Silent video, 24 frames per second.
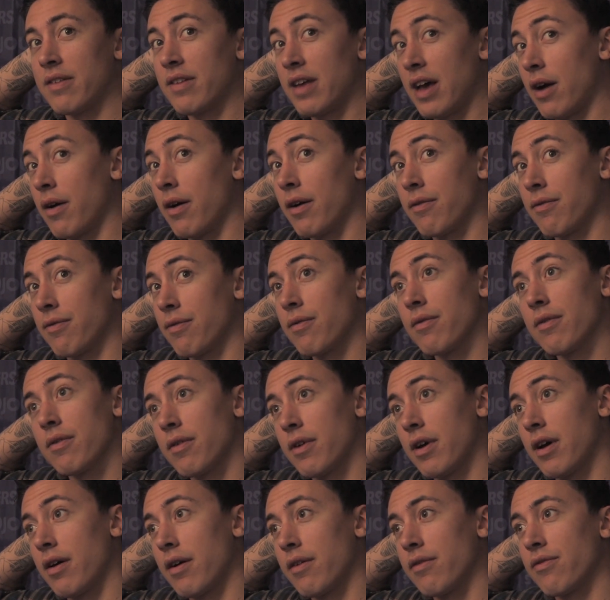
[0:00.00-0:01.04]
how
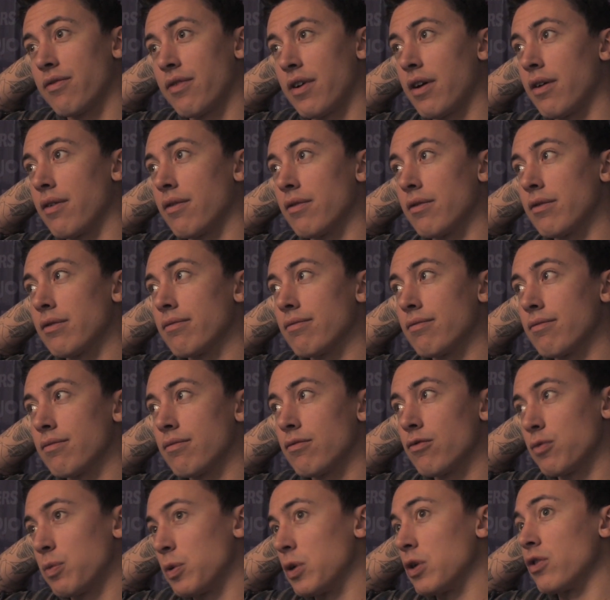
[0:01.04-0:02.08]
I've found
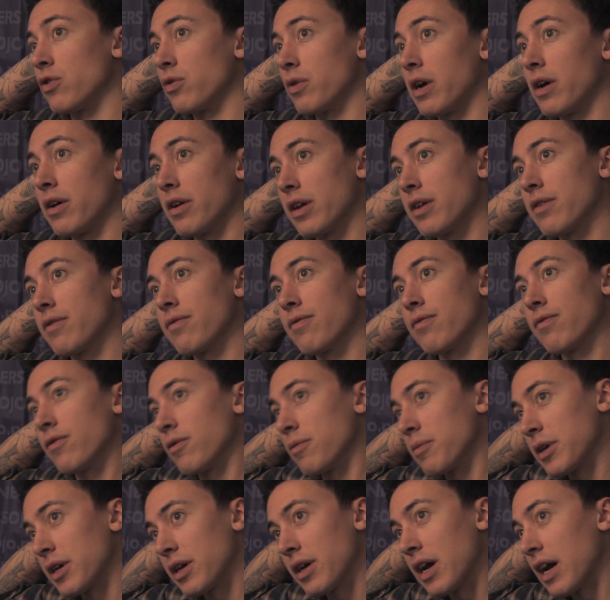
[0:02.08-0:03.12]
spirituality for
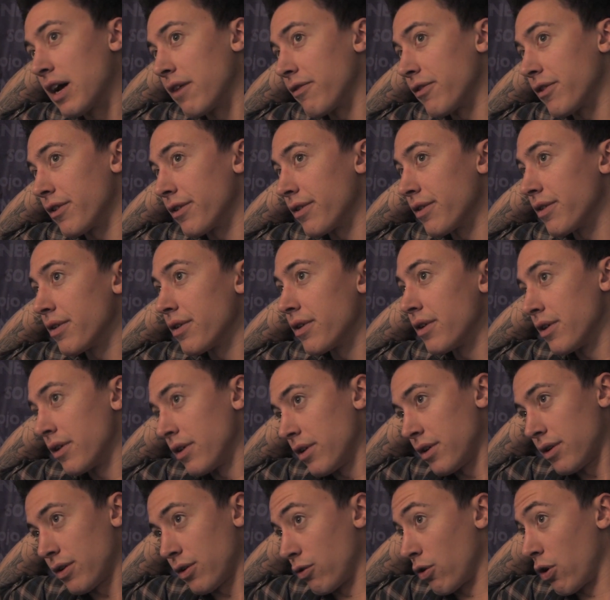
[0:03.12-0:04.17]
me after
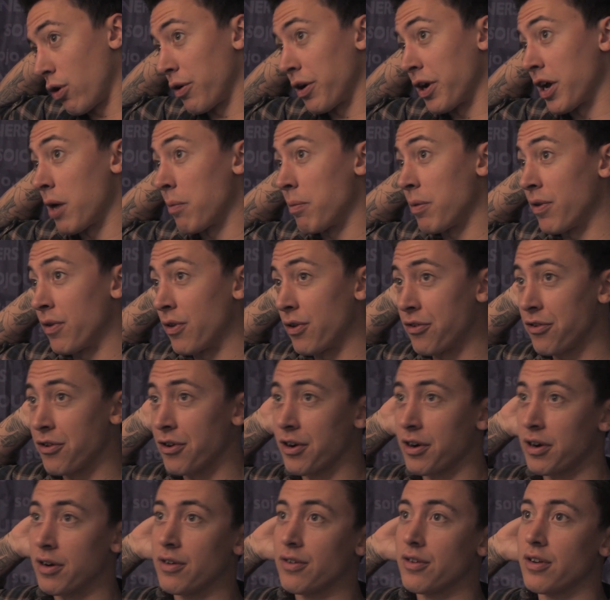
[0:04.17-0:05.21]
growing up in the
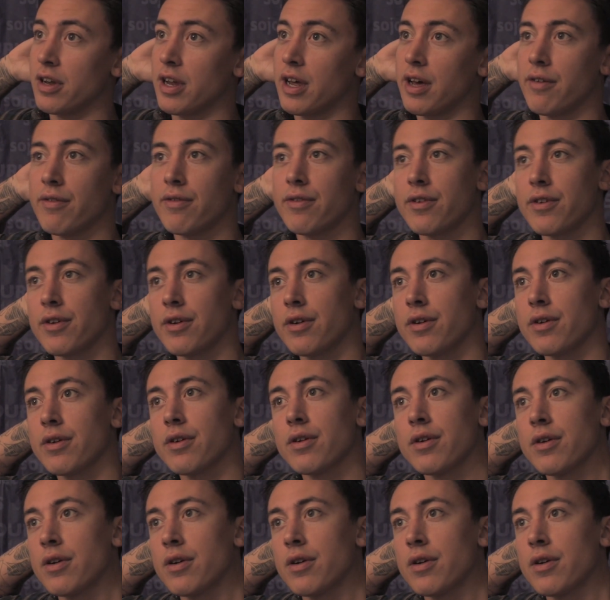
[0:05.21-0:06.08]
church and after